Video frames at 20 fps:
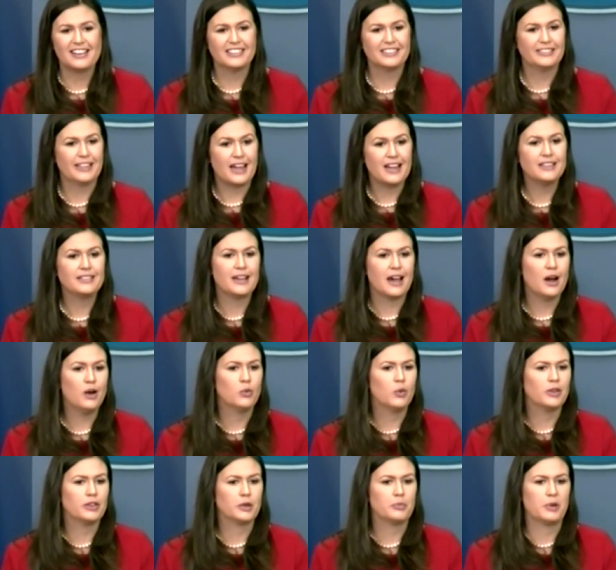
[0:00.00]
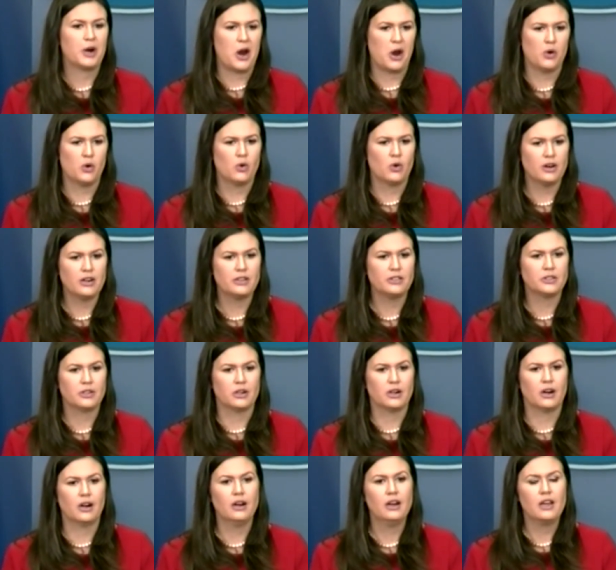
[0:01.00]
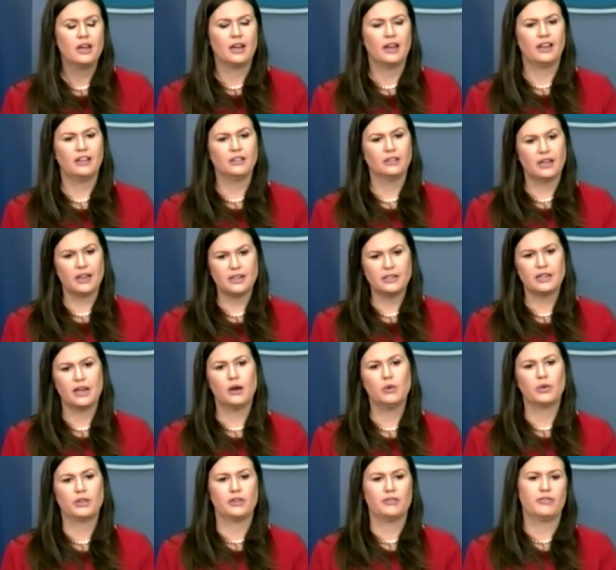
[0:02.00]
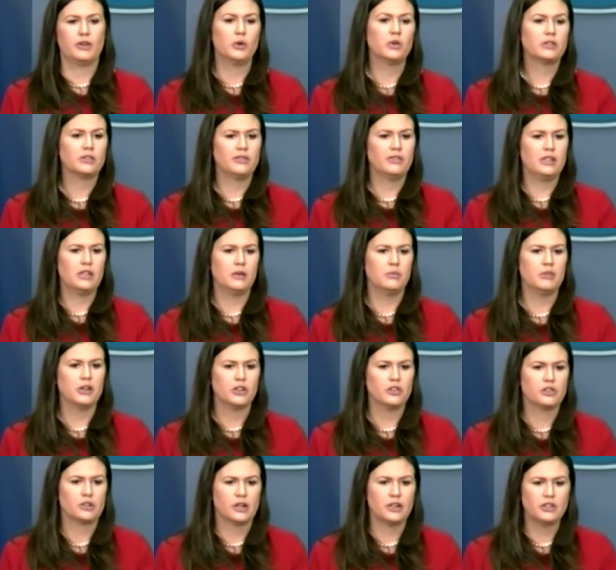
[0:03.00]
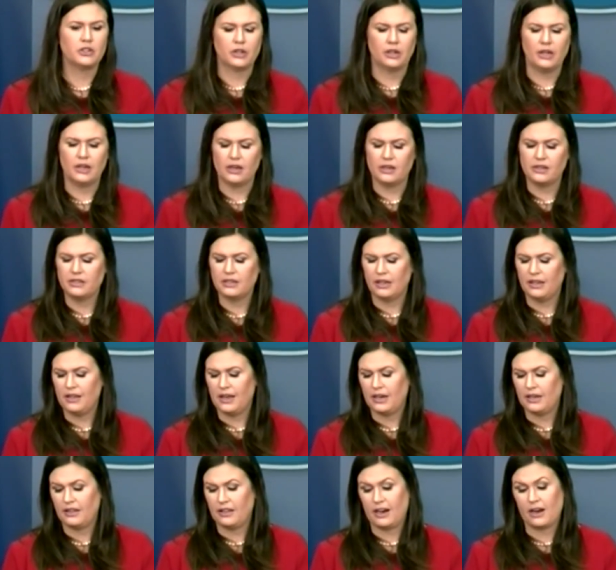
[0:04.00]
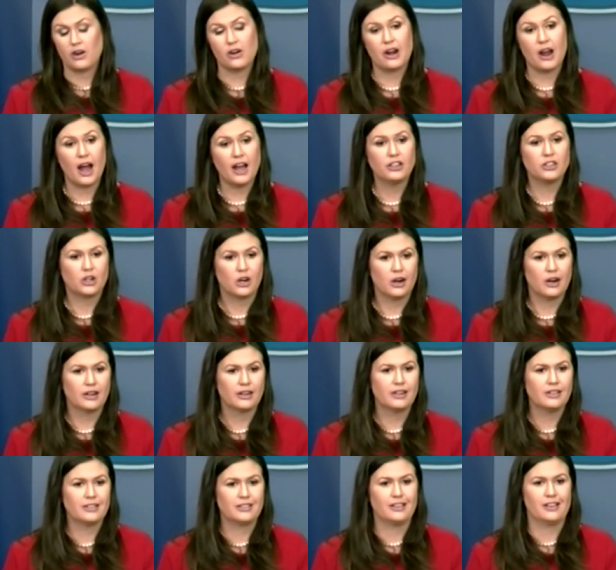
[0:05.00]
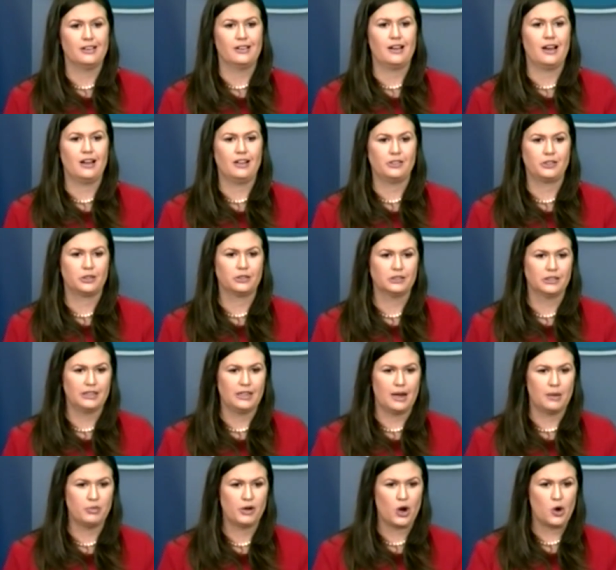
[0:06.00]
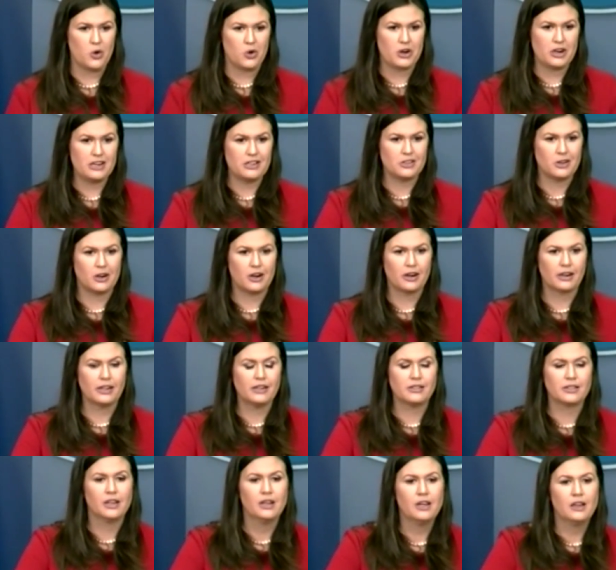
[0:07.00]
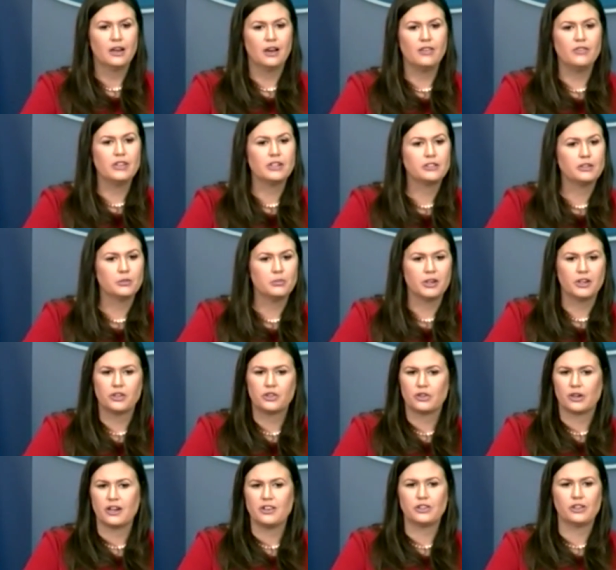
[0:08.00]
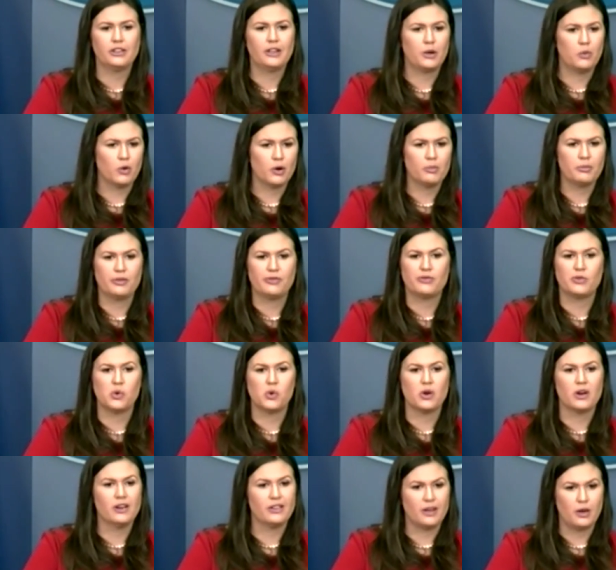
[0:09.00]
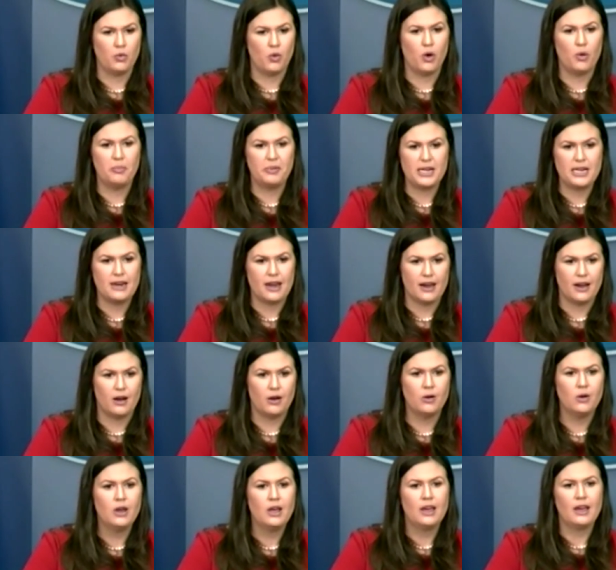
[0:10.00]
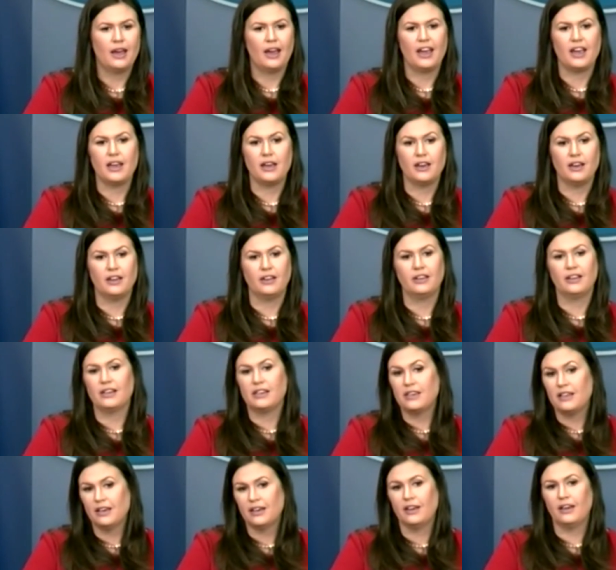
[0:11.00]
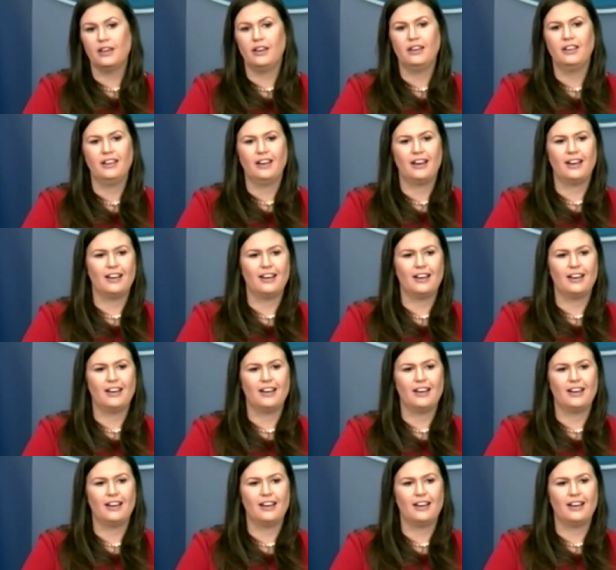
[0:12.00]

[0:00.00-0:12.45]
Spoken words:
lays out what the priorities are and lays out what the focus of the administration is, and that if they are not targets, they are not, certainly not priority targets of this administration. They weren't before and they won't be now. And again,